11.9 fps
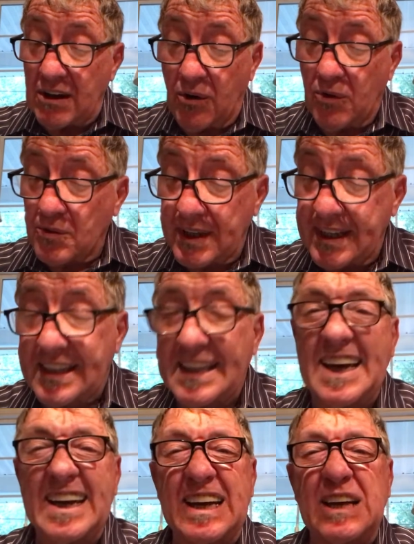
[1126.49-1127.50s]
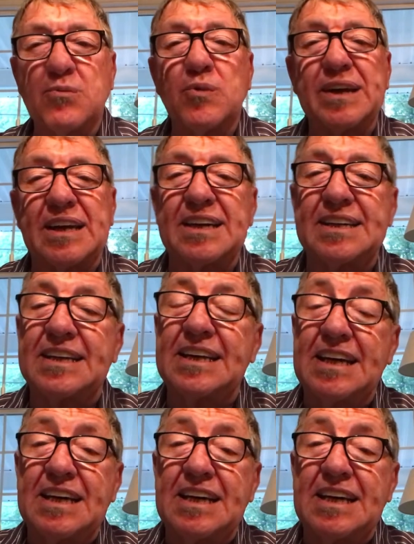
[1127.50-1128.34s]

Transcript: only thing, and we can